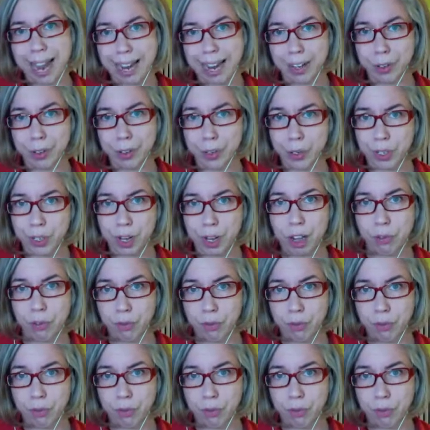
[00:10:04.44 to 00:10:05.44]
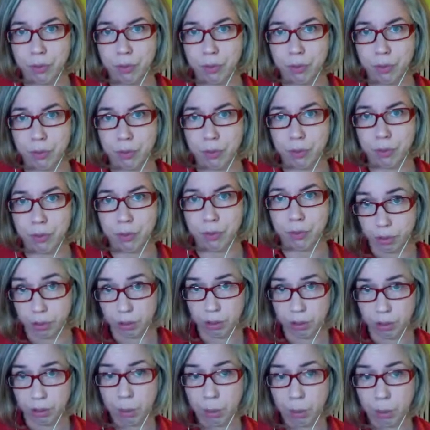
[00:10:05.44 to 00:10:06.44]
stuff in
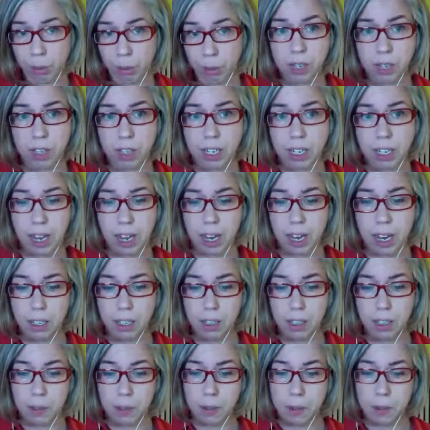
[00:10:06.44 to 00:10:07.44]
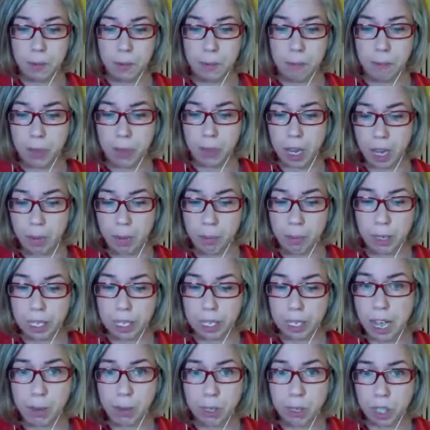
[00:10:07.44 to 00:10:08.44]
parts of the day. But yeah,
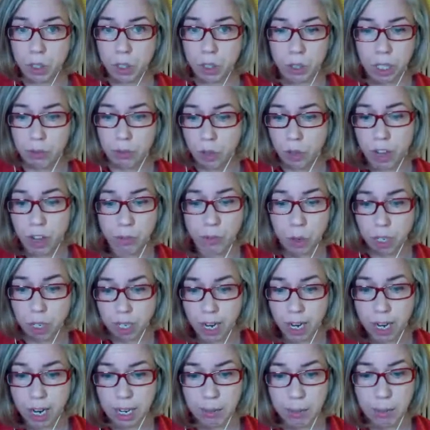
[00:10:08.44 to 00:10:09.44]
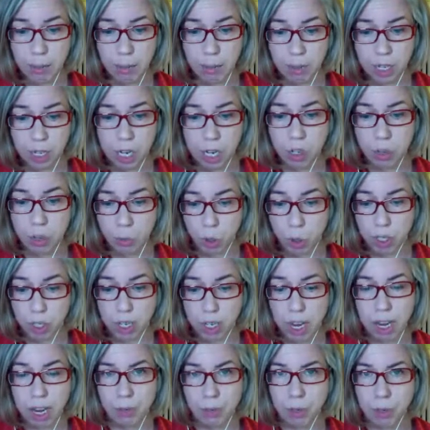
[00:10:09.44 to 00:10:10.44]
absolutely. If you have more time, schedule more
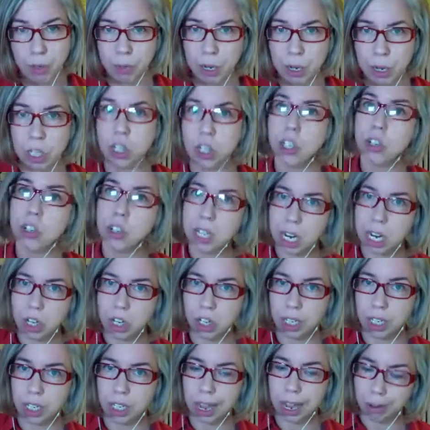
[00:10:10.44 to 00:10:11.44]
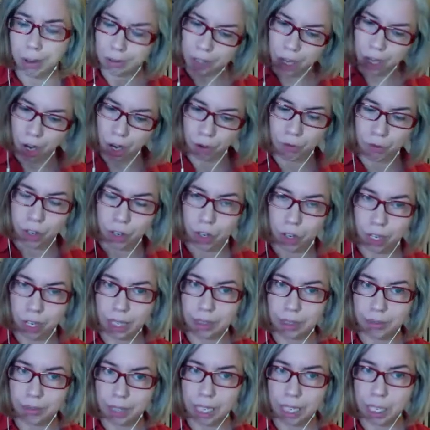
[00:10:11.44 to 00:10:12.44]
time. Just make sure you're scheduling out, very
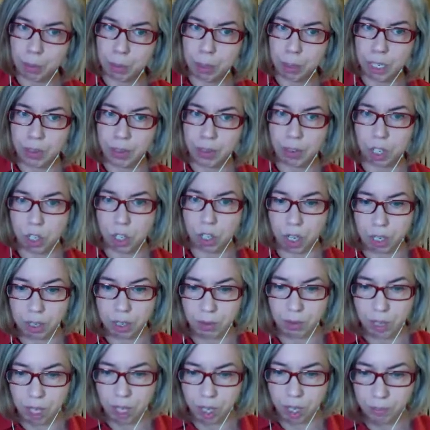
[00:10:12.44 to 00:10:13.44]
like specific chunks of time.